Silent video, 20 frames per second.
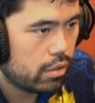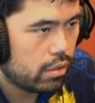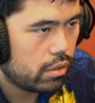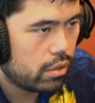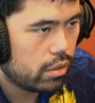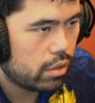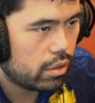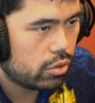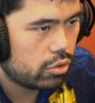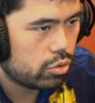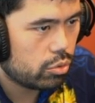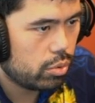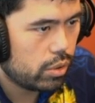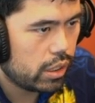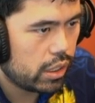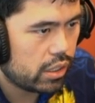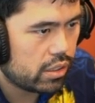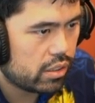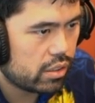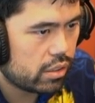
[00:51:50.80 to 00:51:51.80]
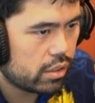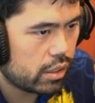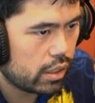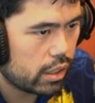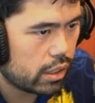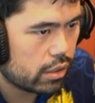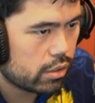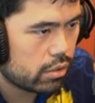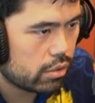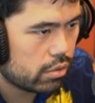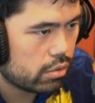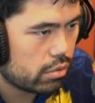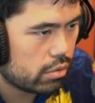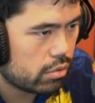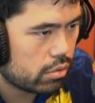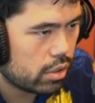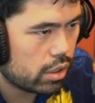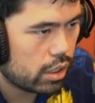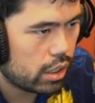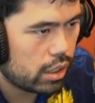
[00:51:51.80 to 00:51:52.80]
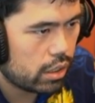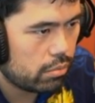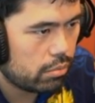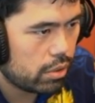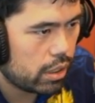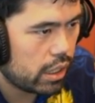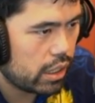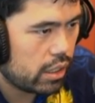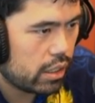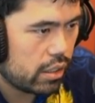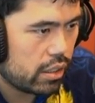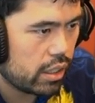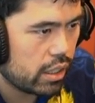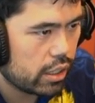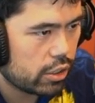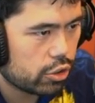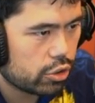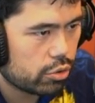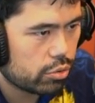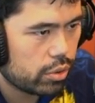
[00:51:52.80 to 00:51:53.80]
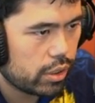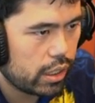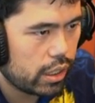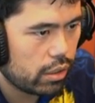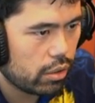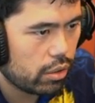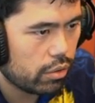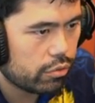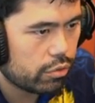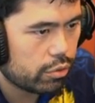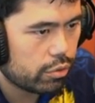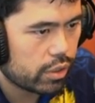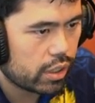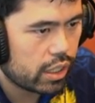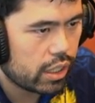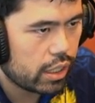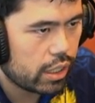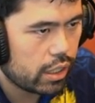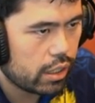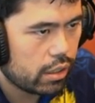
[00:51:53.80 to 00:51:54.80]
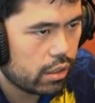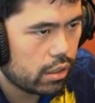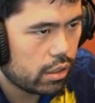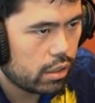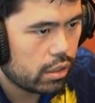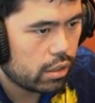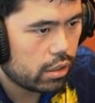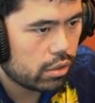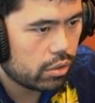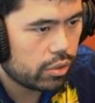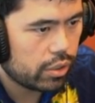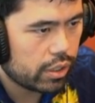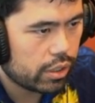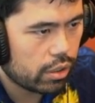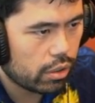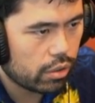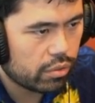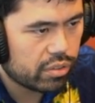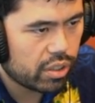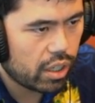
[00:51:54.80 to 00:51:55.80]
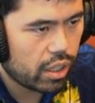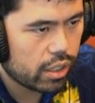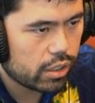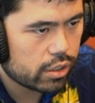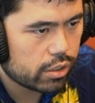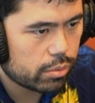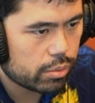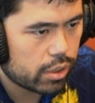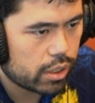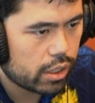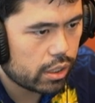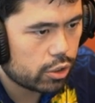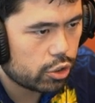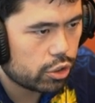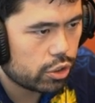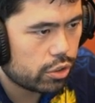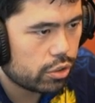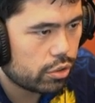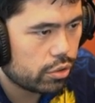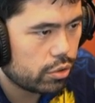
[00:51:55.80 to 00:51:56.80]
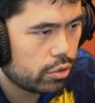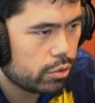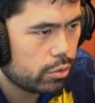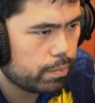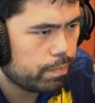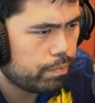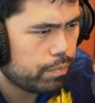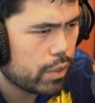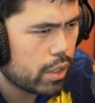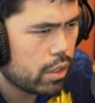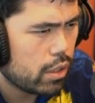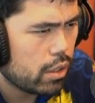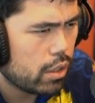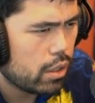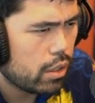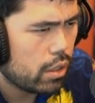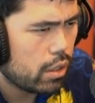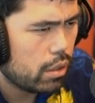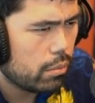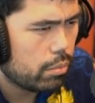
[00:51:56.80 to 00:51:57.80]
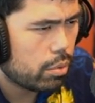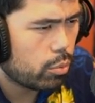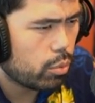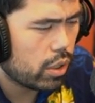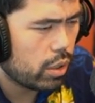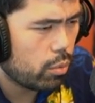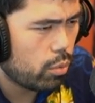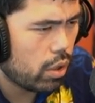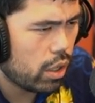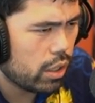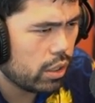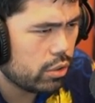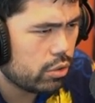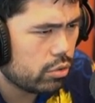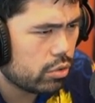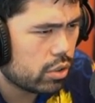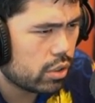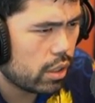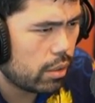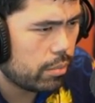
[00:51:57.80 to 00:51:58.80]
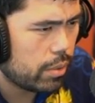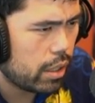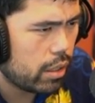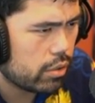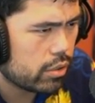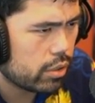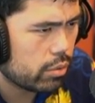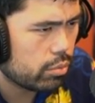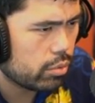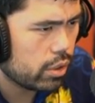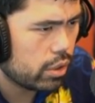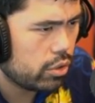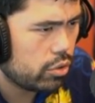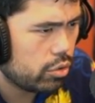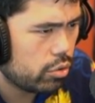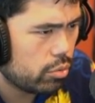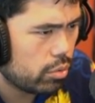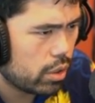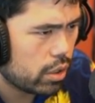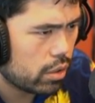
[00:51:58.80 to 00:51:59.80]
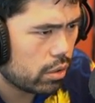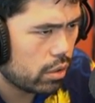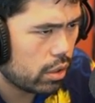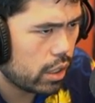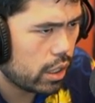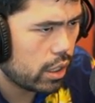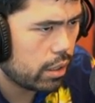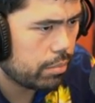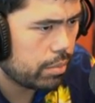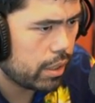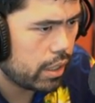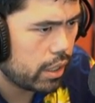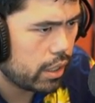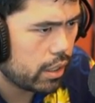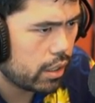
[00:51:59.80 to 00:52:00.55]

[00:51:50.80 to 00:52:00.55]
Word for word: It goes Queen A6. Okay. I mean, I think I just create lift for the king. Create the Lufthansa with King G2. But what I want to do somehow is I really do want to line up a.